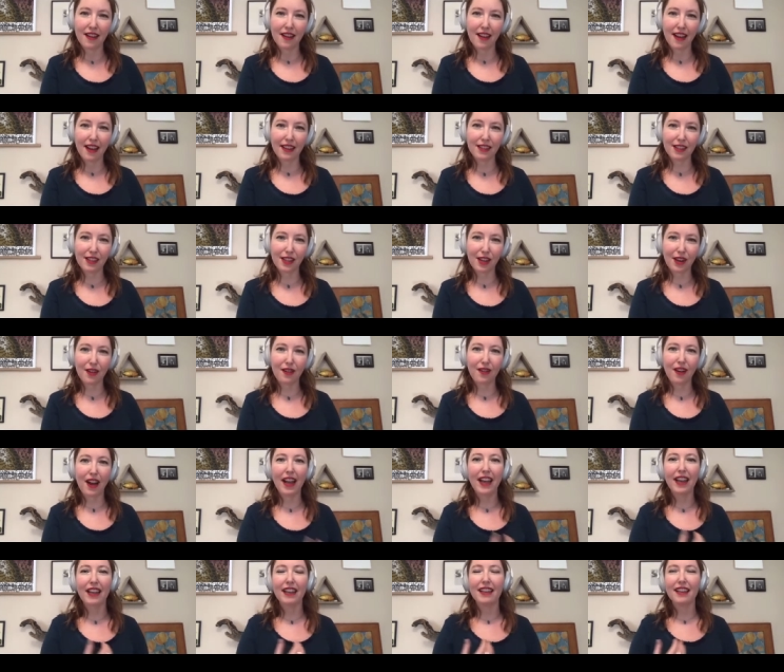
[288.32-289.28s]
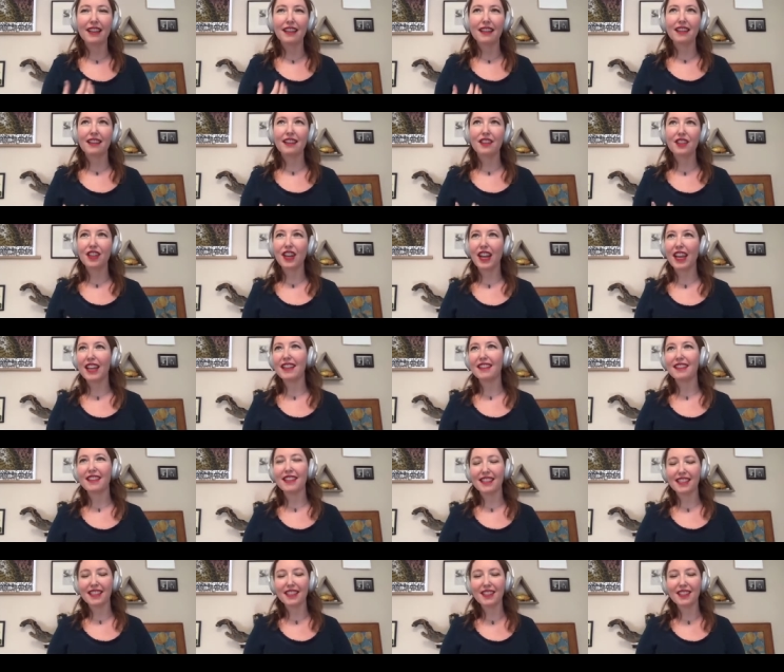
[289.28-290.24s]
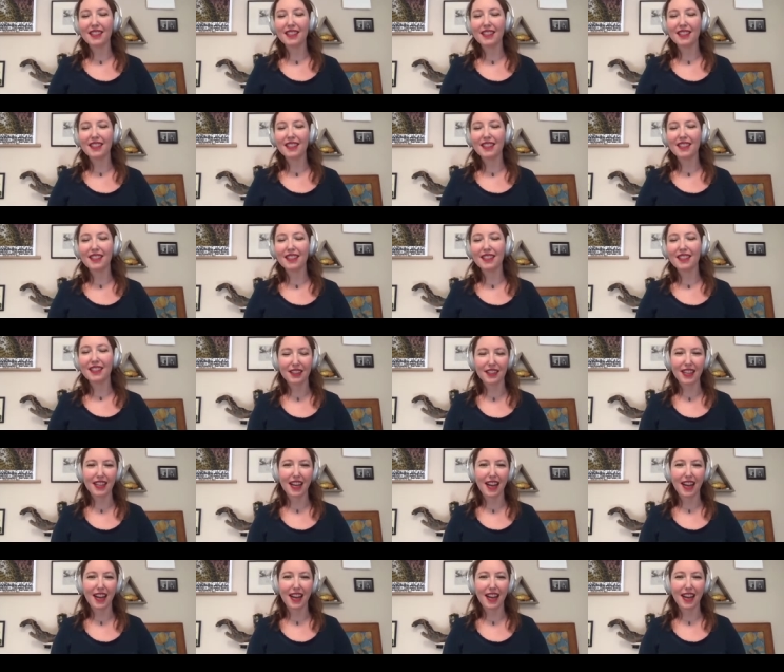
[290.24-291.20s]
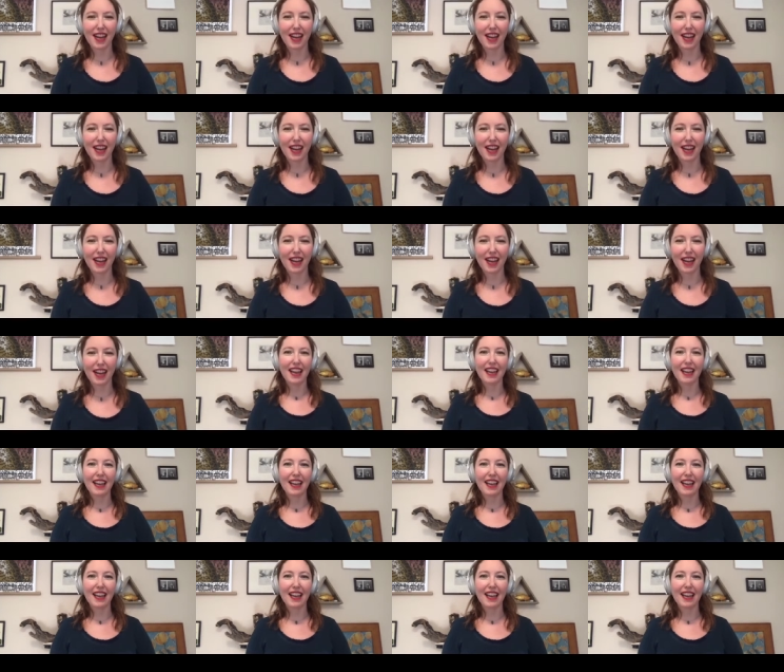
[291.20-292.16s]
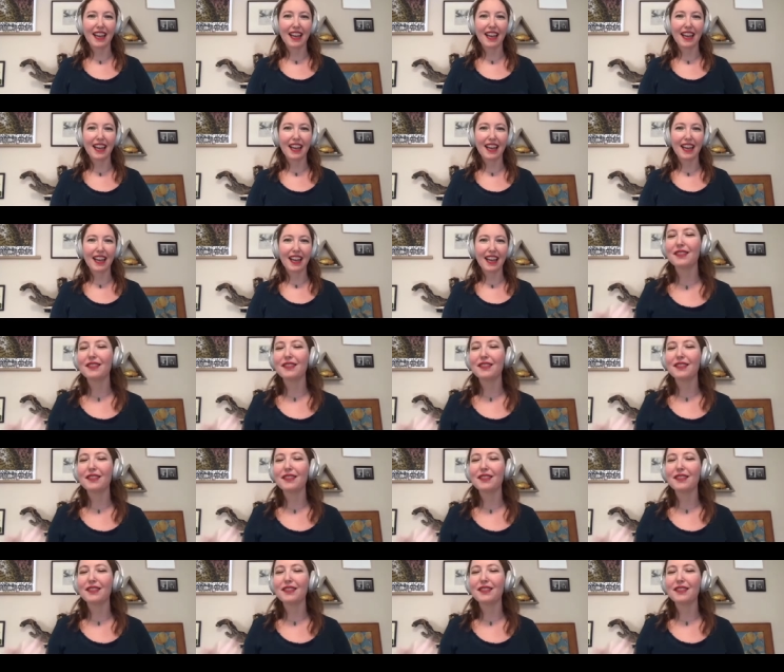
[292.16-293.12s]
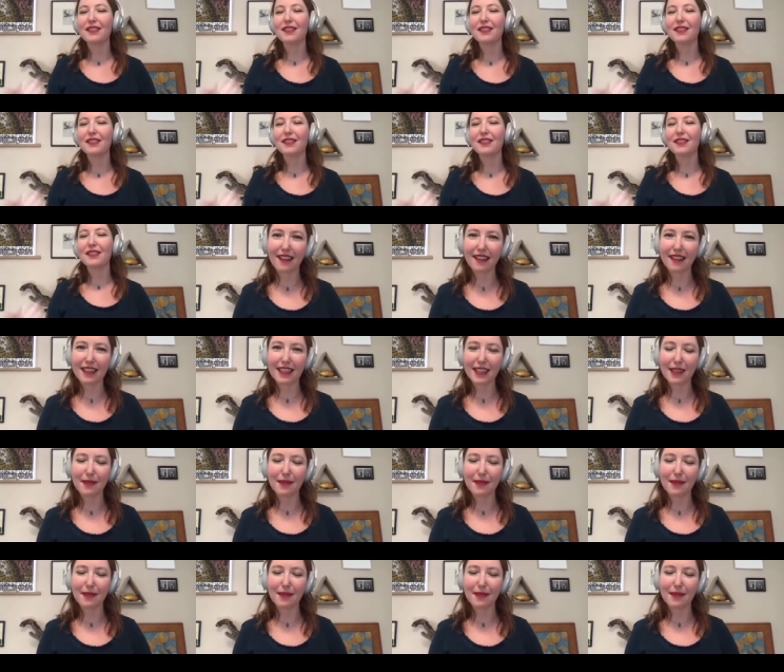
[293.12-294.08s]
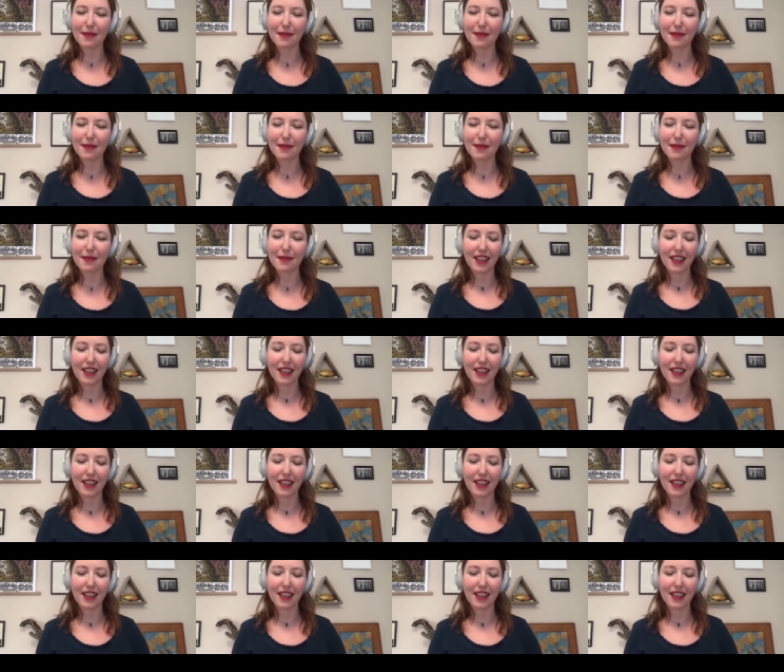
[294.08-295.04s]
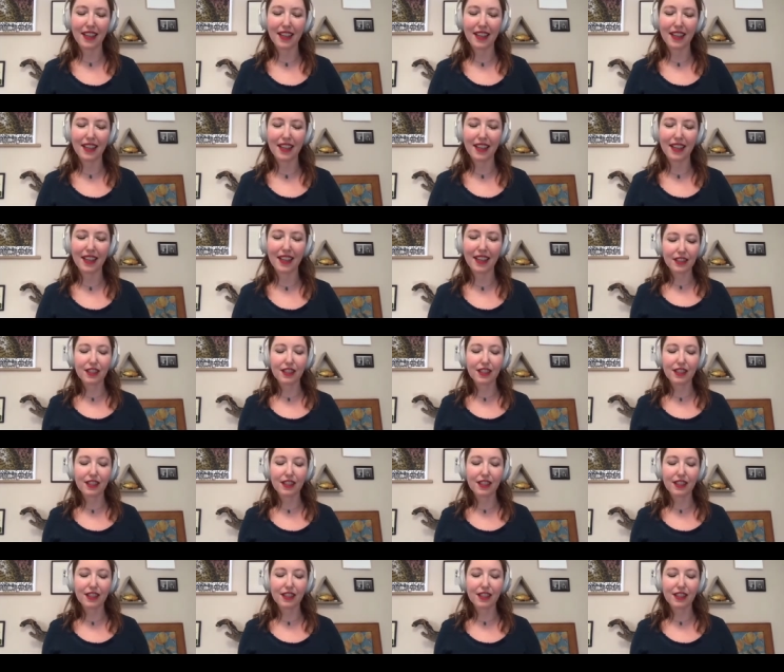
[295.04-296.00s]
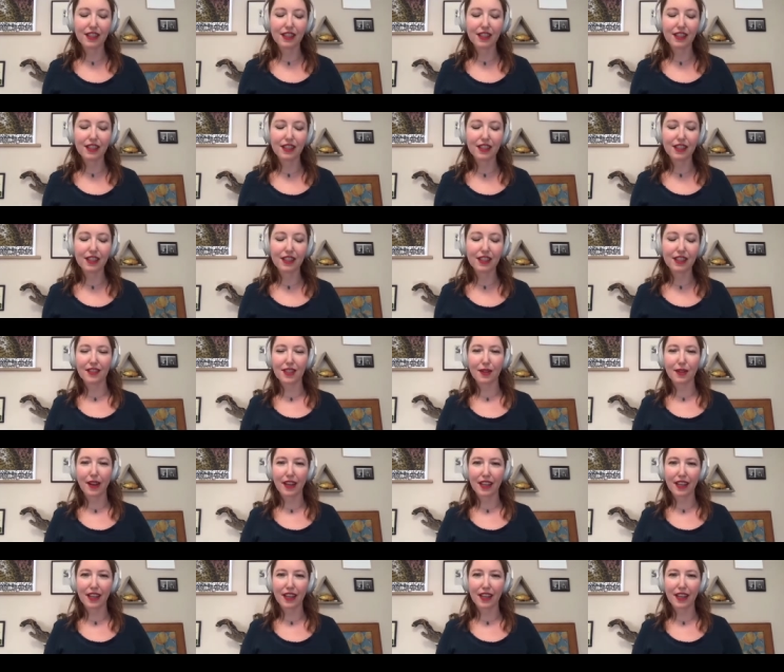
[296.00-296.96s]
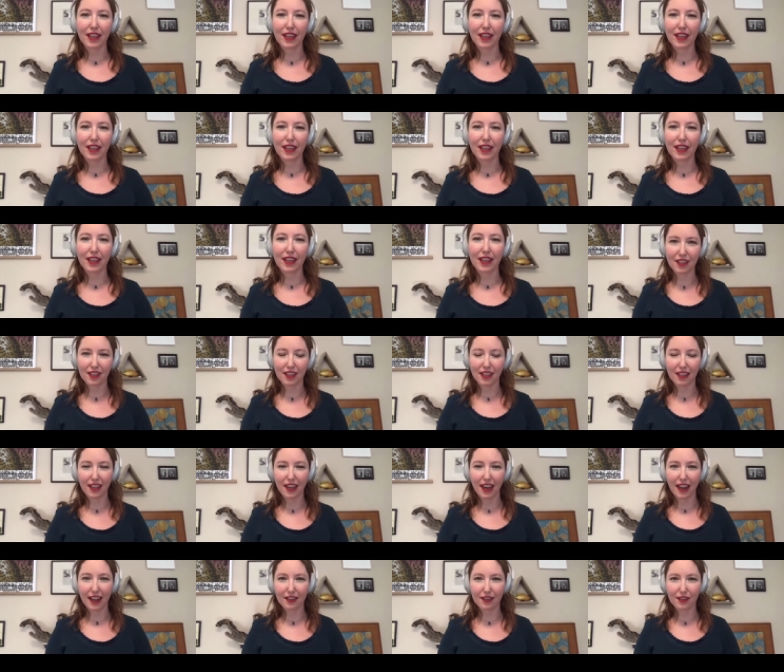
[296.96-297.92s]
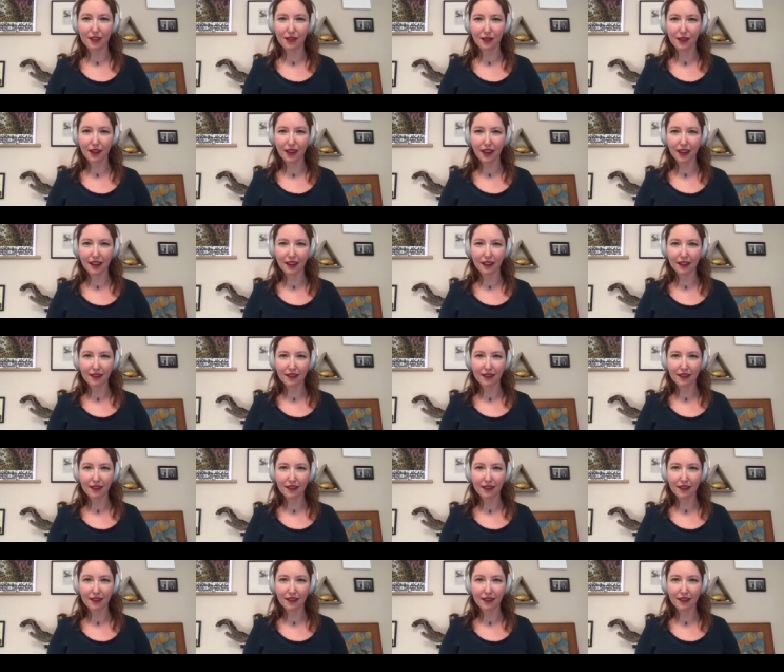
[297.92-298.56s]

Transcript: And so I created this internal exercise where I would say, "Let it be." I would sing that Beatles song to myself, and I would learn to reset myself so I could go fresh to the next door.